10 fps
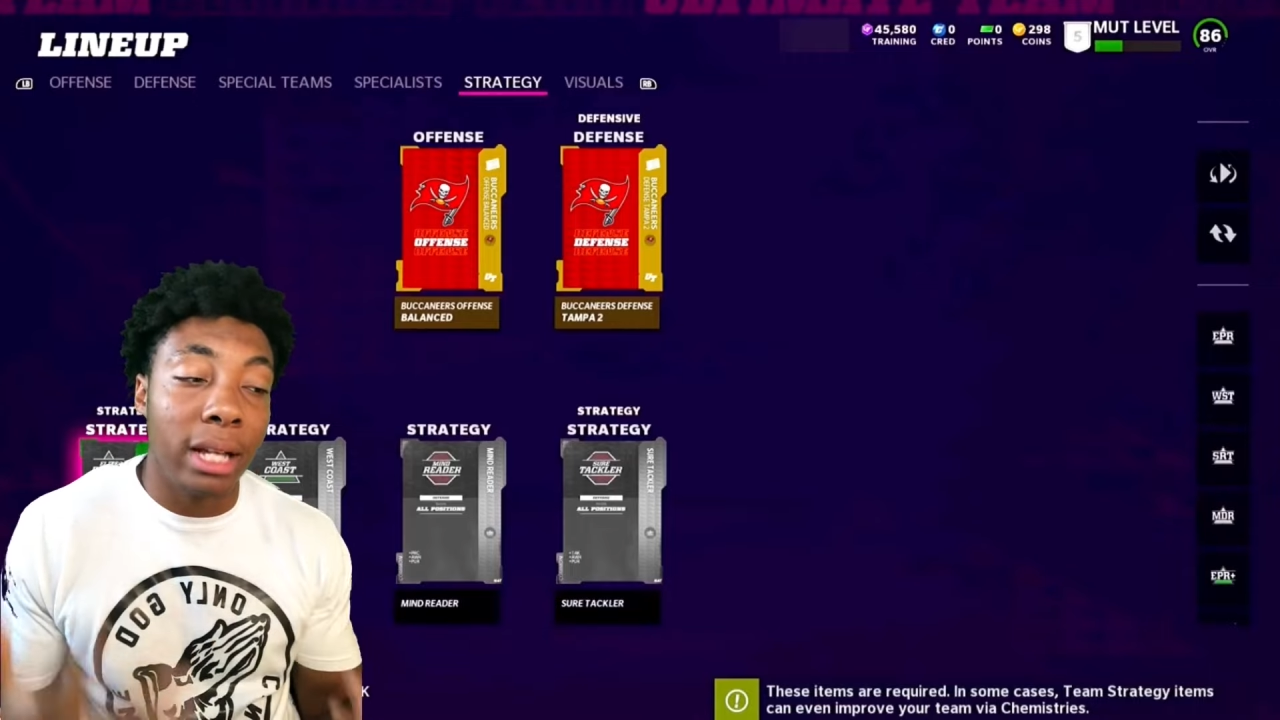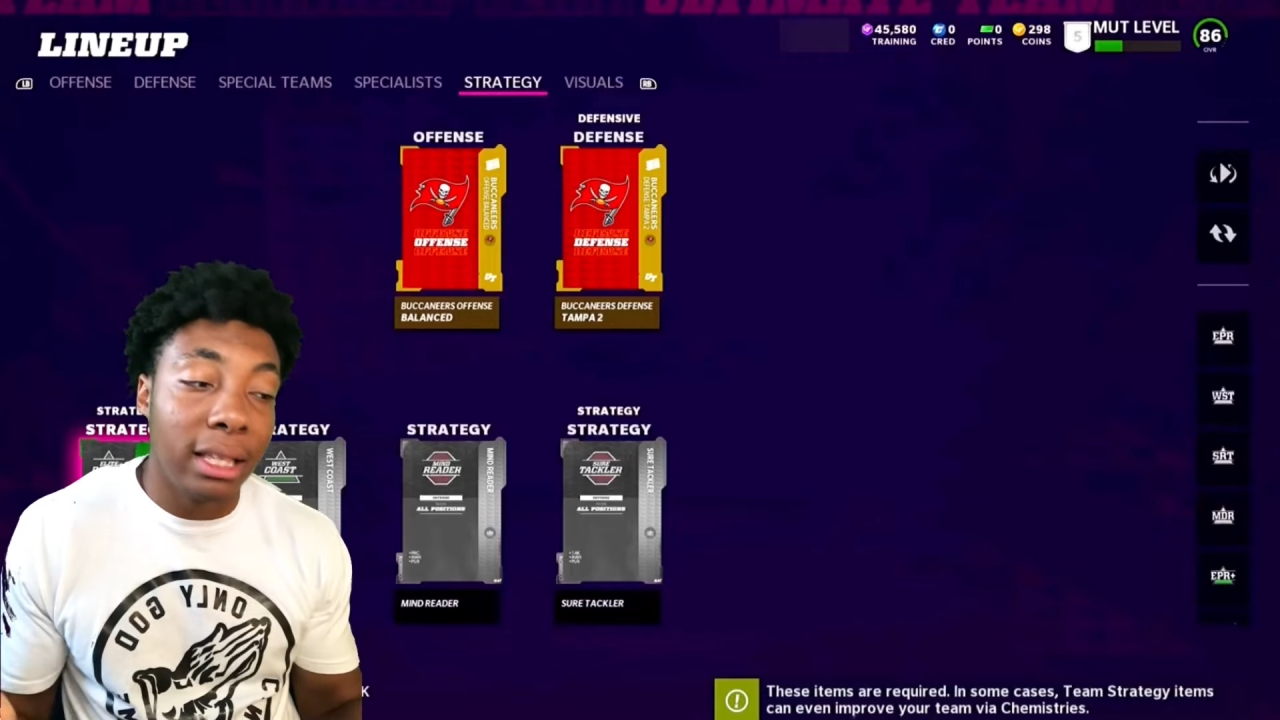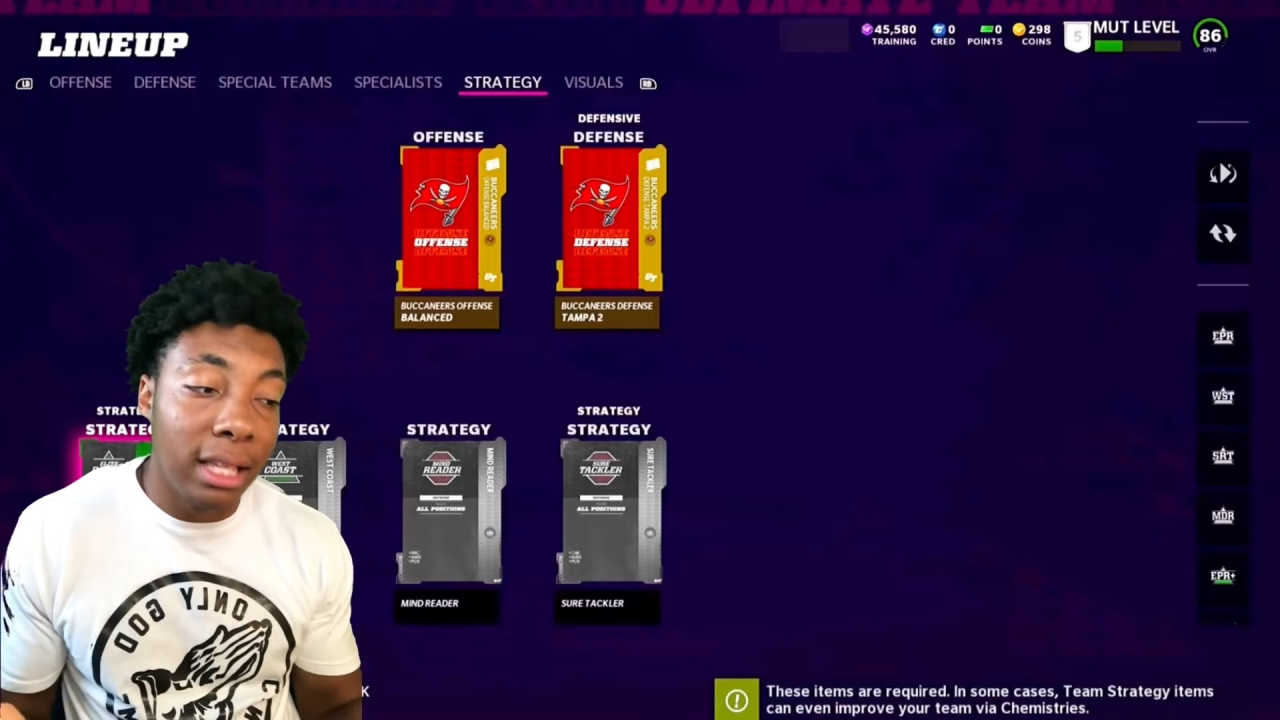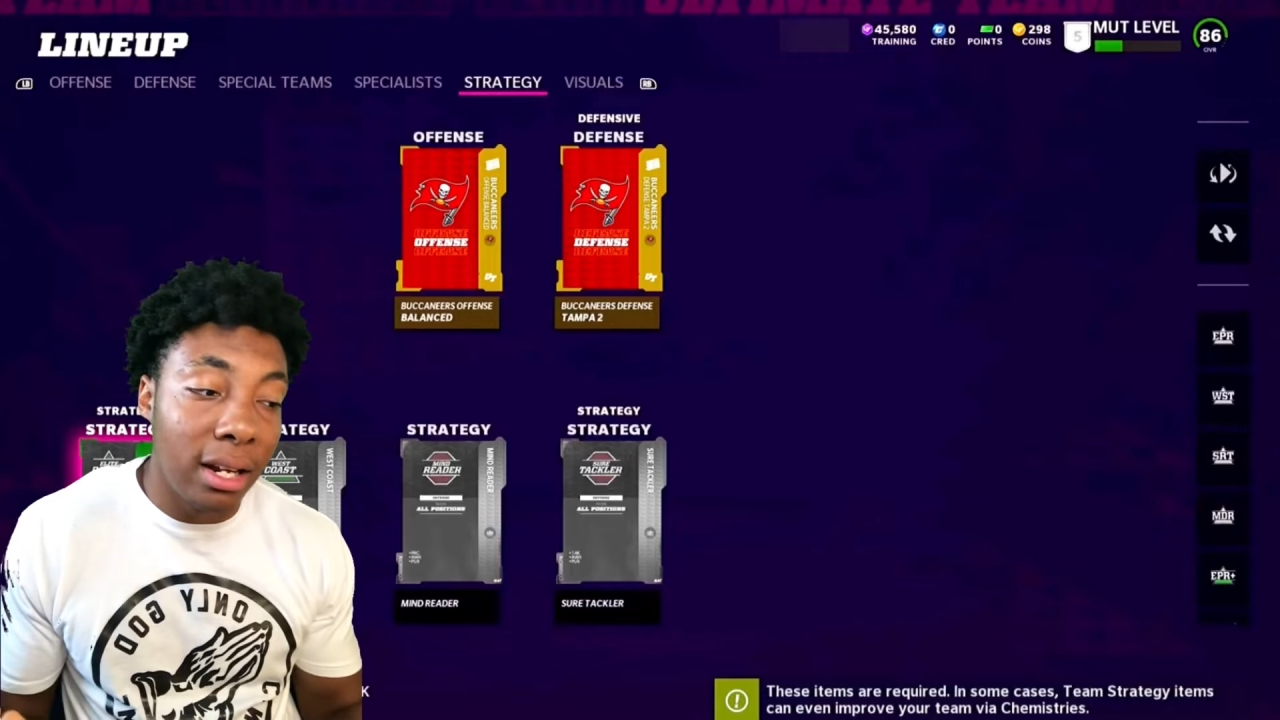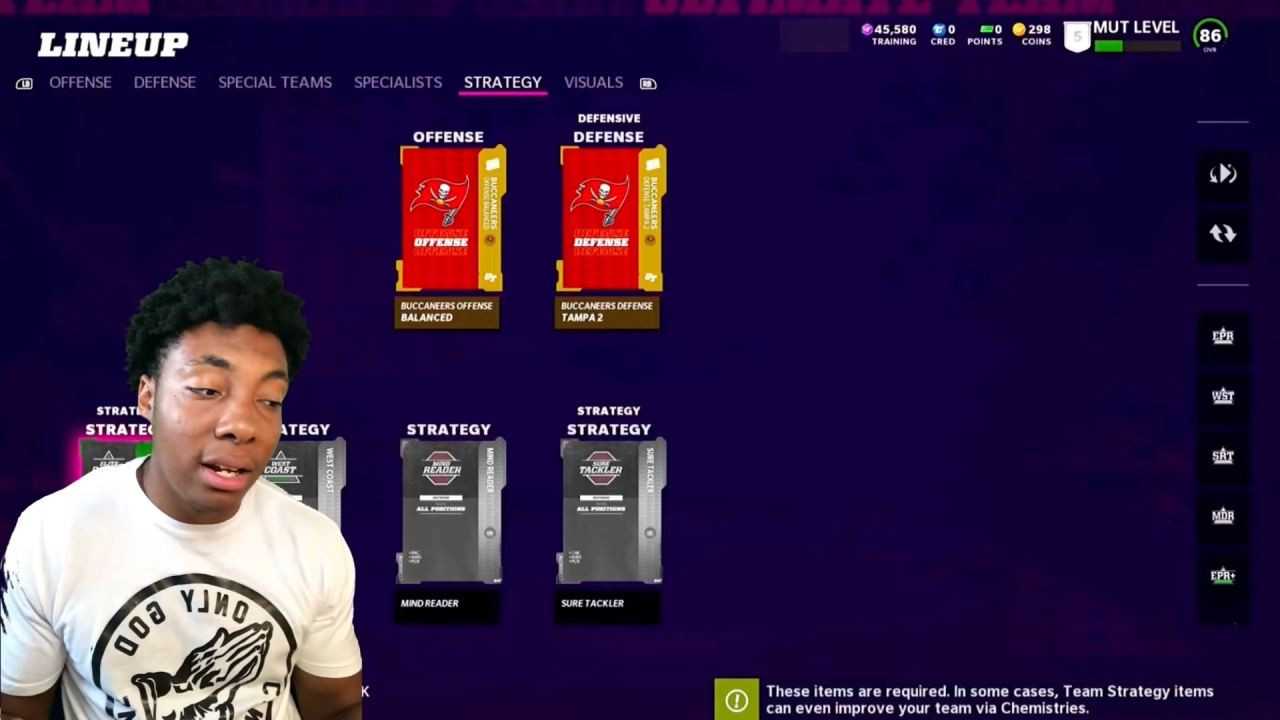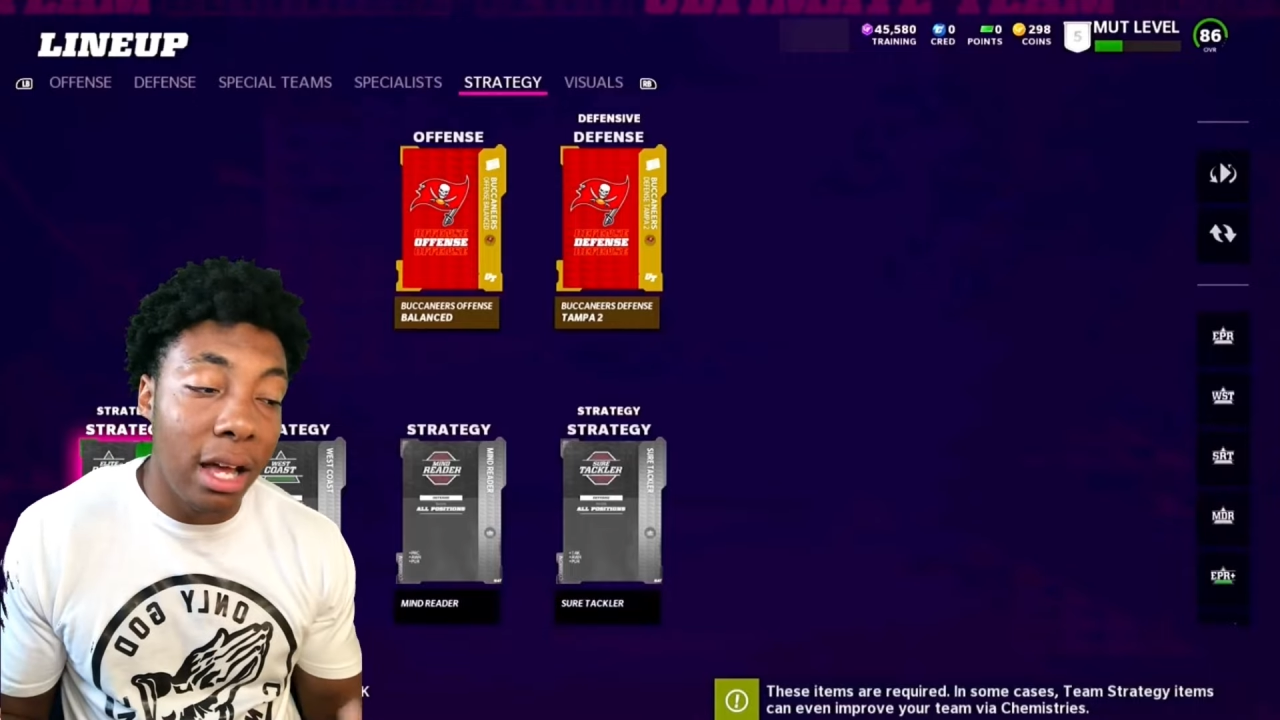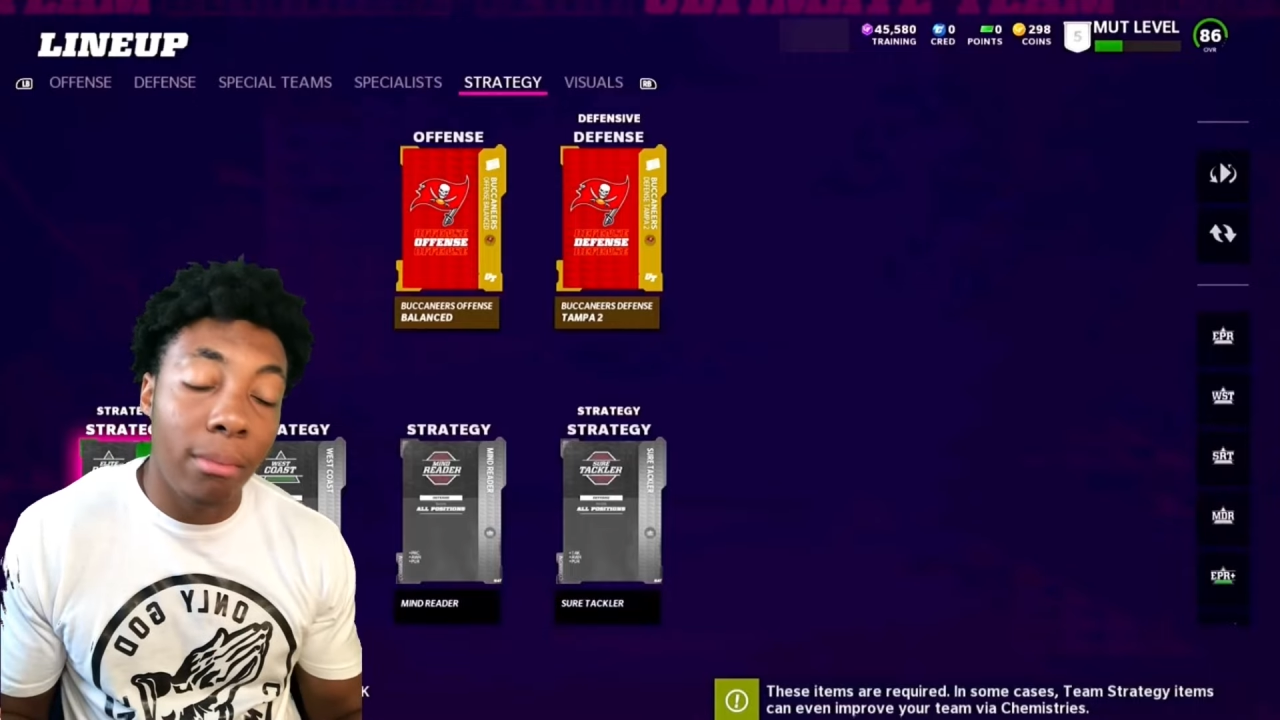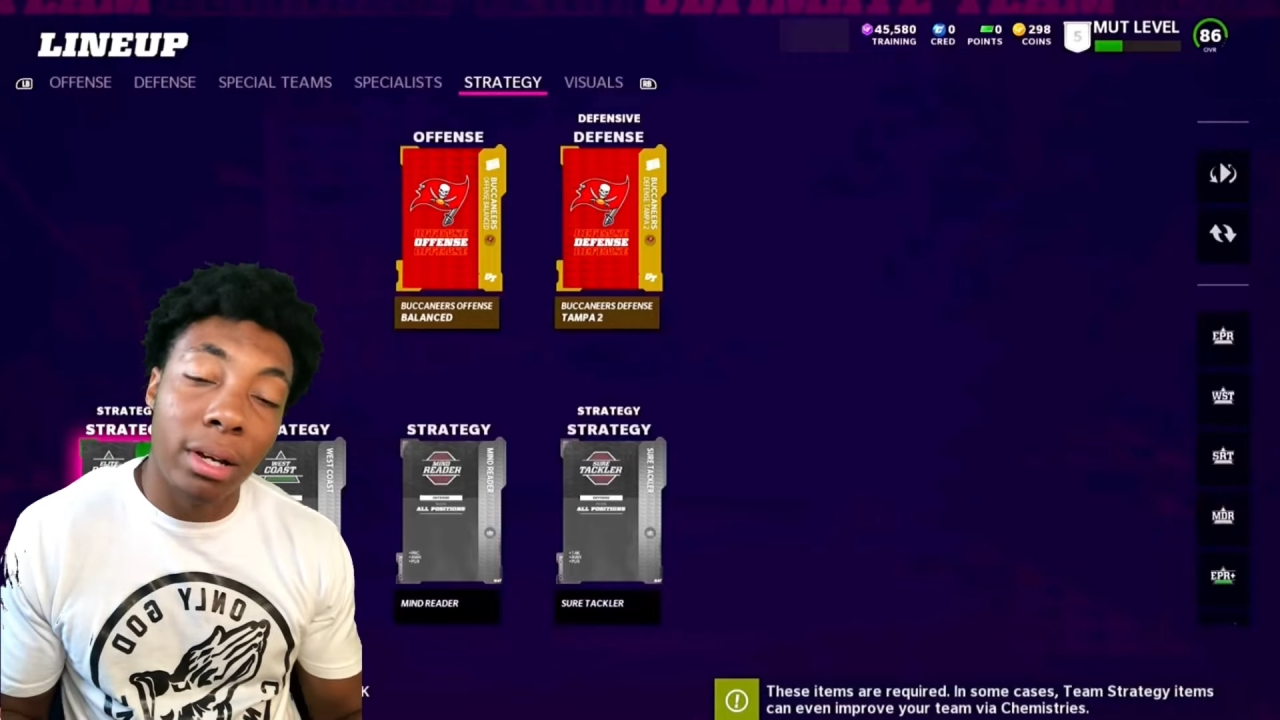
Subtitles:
like that or not,